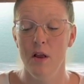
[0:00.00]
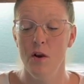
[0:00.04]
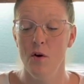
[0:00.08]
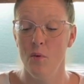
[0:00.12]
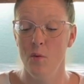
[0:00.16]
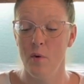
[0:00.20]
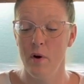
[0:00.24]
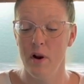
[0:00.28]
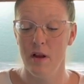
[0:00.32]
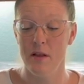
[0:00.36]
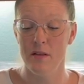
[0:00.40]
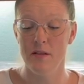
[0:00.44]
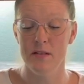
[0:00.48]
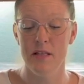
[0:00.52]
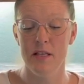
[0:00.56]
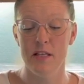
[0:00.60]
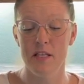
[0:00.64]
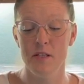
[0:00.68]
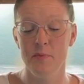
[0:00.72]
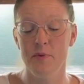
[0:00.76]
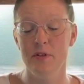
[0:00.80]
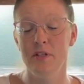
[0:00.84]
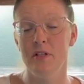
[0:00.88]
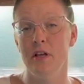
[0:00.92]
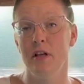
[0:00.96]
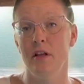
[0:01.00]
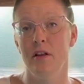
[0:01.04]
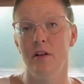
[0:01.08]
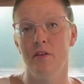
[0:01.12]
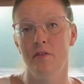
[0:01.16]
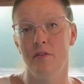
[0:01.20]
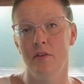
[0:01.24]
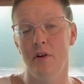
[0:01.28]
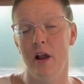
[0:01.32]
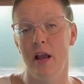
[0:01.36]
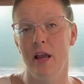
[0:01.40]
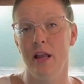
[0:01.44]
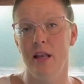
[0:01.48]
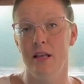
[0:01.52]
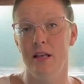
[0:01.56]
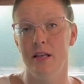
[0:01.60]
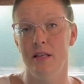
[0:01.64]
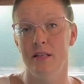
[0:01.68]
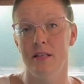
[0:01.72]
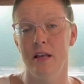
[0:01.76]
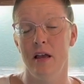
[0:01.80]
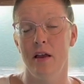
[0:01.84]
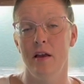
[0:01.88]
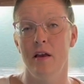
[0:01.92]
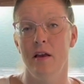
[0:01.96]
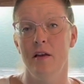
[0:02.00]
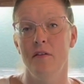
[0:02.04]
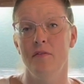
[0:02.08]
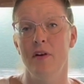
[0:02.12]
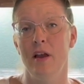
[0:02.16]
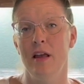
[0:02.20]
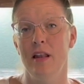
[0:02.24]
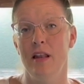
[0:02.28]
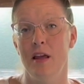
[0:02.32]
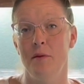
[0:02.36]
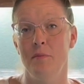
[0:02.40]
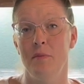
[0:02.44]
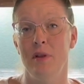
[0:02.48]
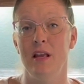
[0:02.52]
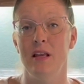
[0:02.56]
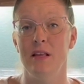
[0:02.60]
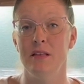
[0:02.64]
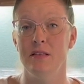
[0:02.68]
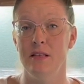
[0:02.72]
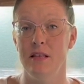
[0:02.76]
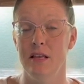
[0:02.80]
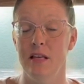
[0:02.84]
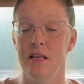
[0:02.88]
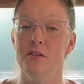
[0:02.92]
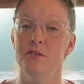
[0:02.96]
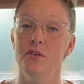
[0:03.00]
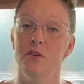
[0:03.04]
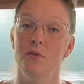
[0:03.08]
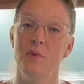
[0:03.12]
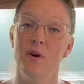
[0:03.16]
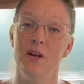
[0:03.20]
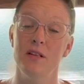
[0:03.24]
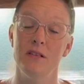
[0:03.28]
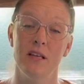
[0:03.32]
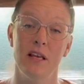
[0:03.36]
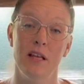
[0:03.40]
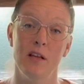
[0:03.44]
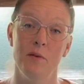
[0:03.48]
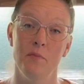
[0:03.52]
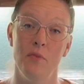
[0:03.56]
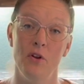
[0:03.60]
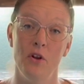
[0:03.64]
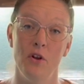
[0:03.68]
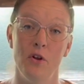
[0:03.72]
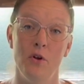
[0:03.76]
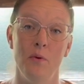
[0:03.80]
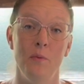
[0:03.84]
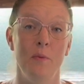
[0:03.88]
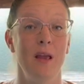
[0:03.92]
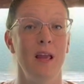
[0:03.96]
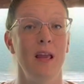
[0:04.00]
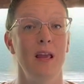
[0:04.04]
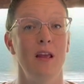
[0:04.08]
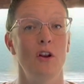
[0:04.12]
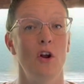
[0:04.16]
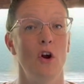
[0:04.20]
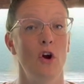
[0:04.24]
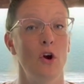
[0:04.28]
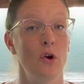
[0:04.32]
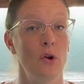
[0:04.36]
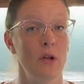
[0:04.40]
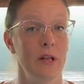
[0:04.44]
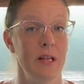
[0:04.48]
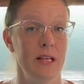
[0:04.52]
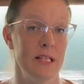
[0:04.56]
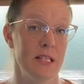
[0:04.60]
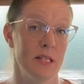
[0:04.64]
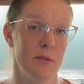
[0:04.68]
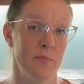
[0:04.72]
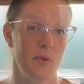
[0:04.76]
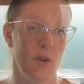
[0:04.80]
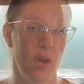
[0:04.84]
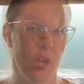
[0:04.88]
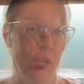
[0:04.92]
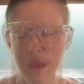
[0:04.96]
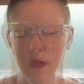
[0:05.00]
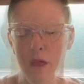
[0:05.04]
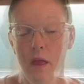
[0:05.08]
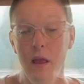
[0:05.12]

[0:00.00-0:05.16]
Whereas this particular varieties of anemones, these are what's going to bloom in early spring.